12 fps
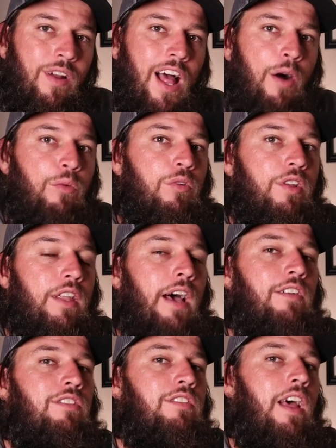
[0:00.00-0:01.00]
and I will
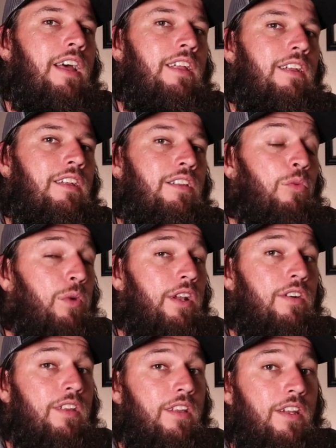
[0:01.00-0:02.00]
announce that the
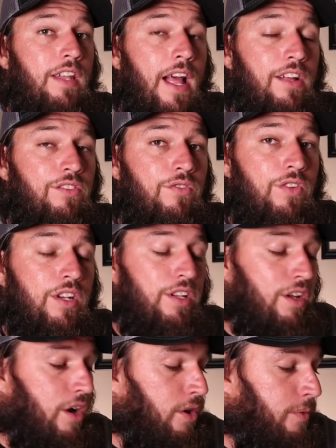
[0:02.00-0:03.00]
winner in the next
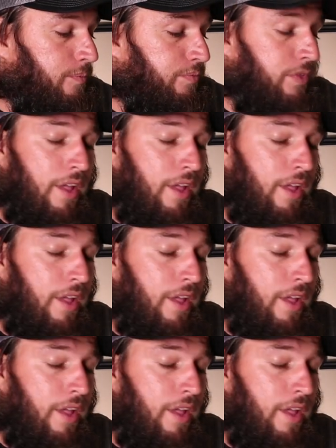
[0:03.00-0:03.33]
video.